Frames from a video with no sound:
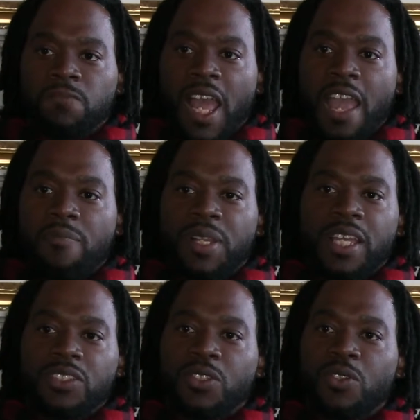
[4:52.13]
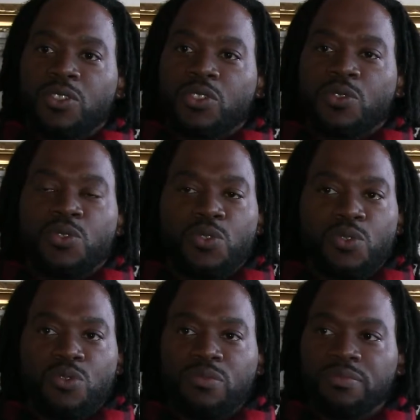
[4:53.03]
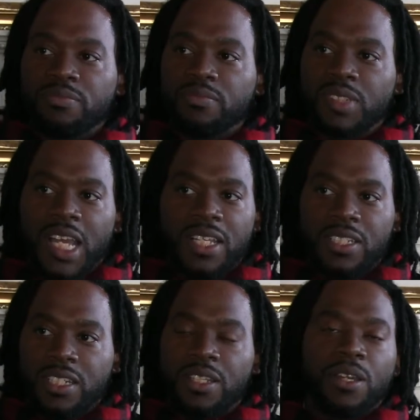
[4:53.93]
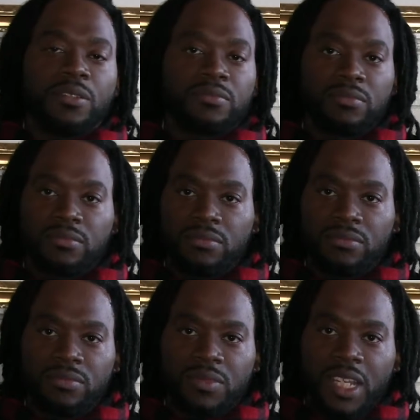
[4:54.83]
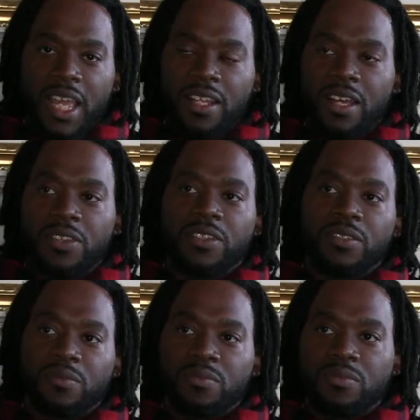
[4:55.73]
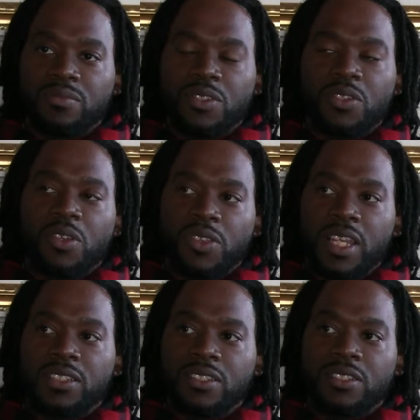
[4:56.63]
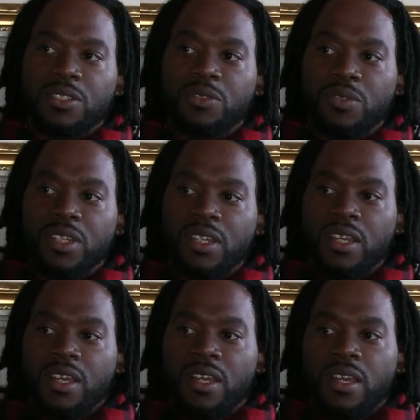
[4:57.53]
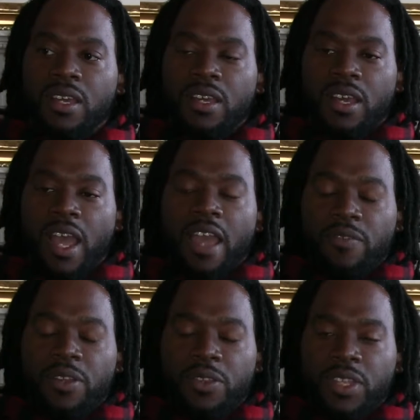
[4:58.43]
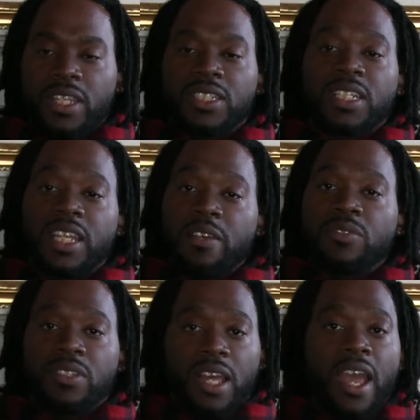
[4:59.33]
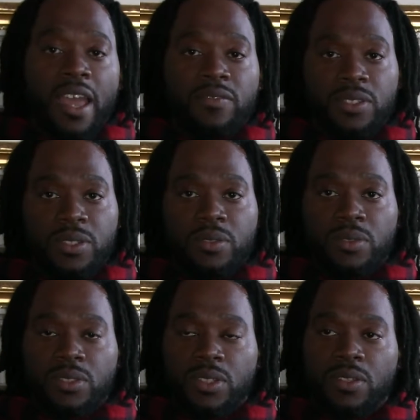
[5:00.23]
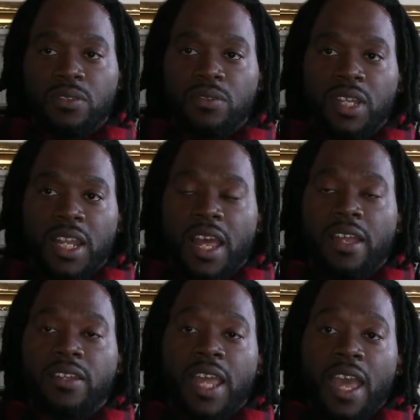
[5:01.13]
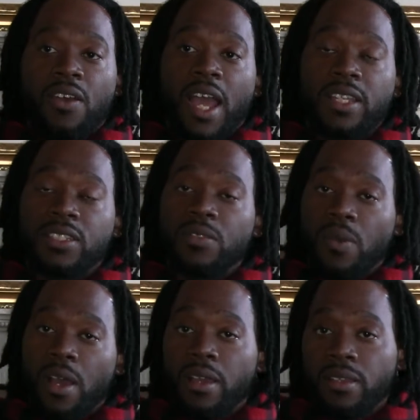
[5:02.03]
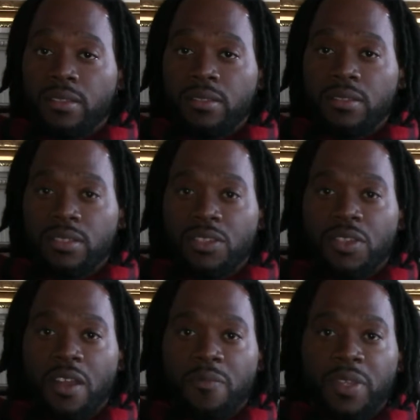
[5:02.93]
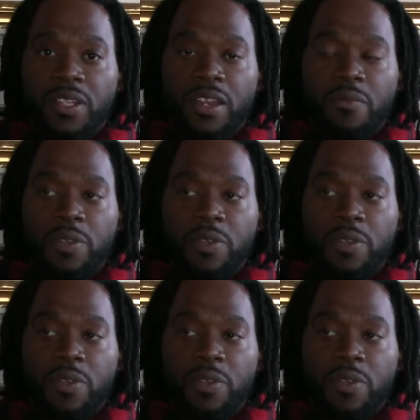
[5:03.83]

had plans to go to school. God said no. He had other, things to do. I have other things in Him I have to do. So, and now I see why. You know what I mean? There